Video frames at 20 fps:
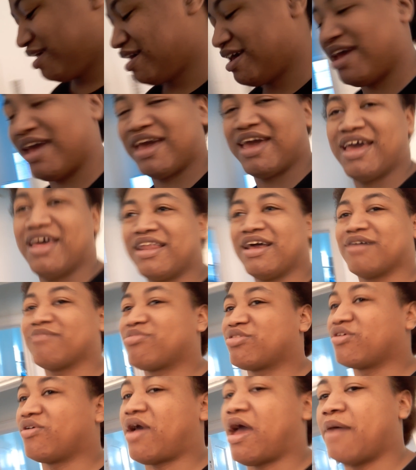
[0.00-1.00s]
And
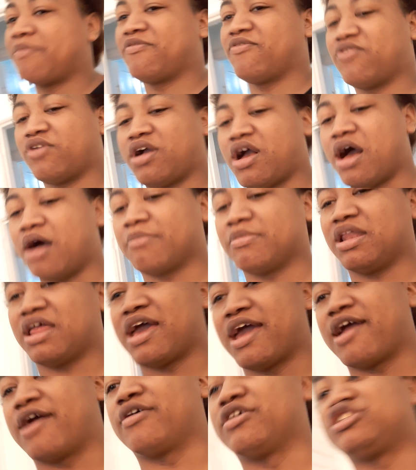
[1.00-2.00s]
I'm so happy for
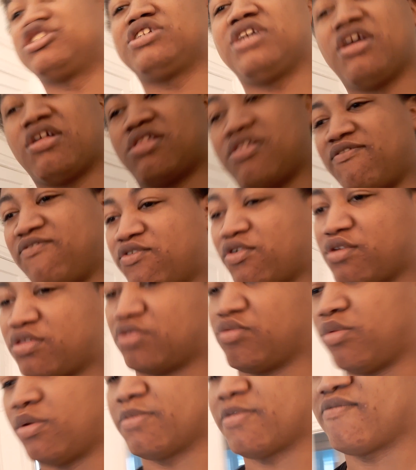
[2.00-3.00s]
Kamala Harris. She is the
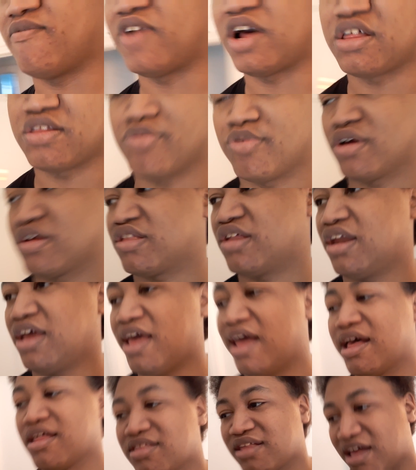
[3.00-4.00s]
first woman vice
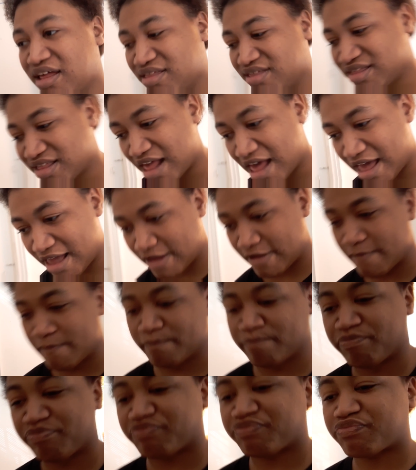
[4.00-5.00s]
president, as I said.
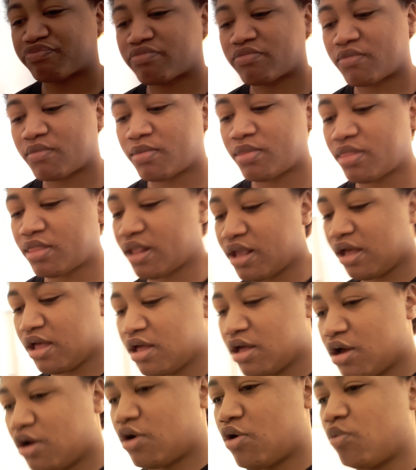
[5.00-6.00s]

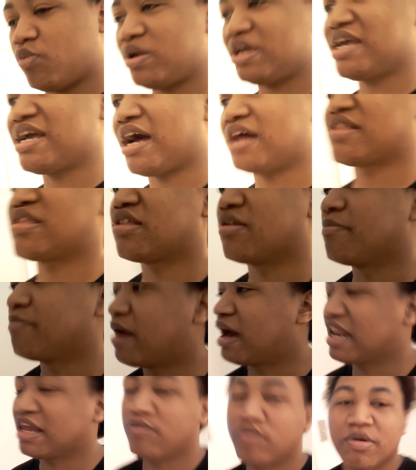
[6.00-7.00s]
We got
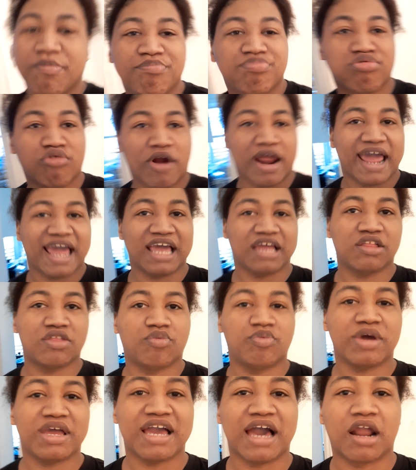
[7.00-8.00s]
somebody with
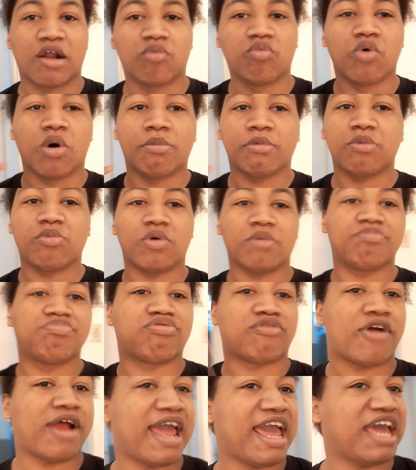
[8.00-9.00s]
brains. We got a woman with
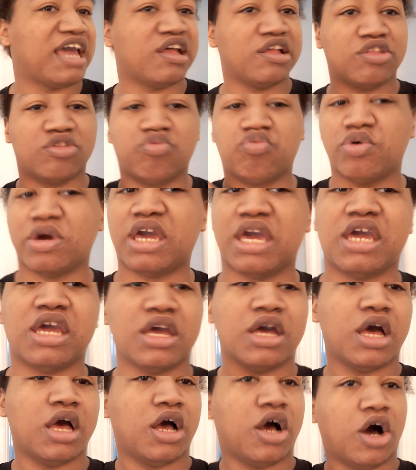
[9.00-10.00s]
brains.
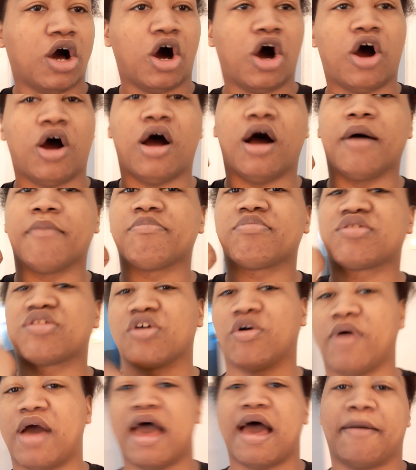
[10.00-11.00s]
We oh, I'm
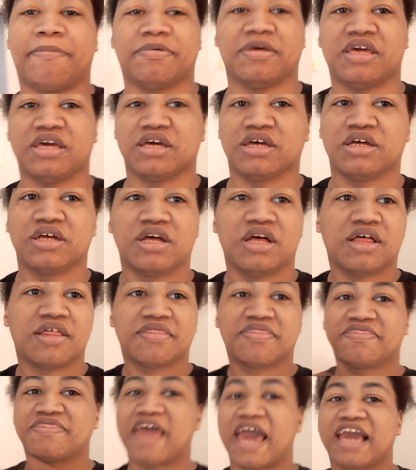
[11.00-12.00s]
so happy.
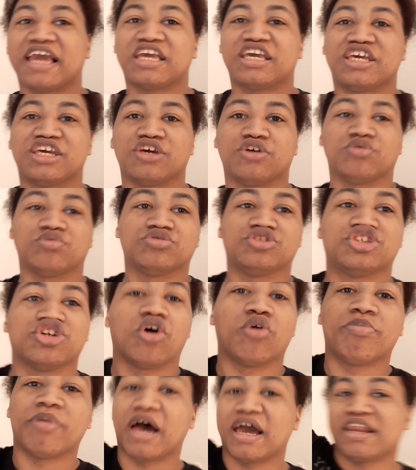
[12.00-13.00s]
Thank you.
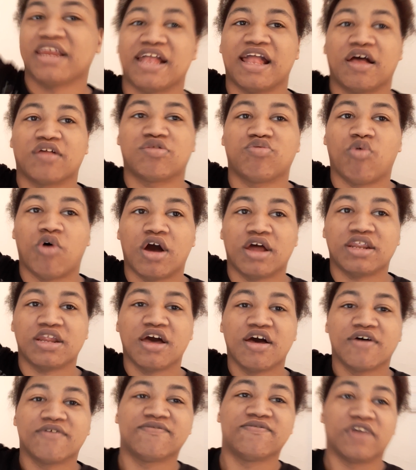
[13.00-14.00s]
Joe Biden has won.
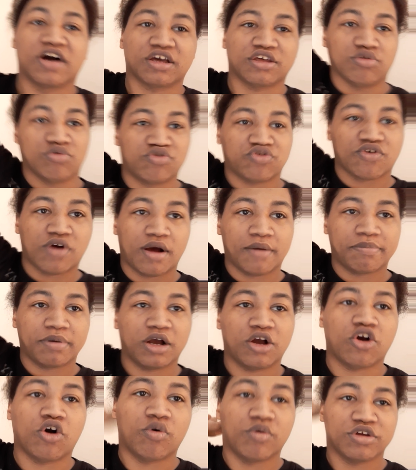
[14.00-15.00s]
Fuck you,
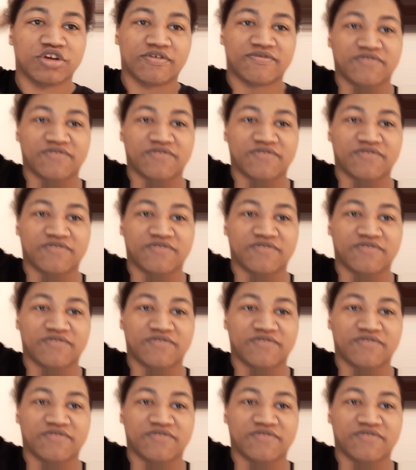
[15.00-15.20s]
Trump. Go in your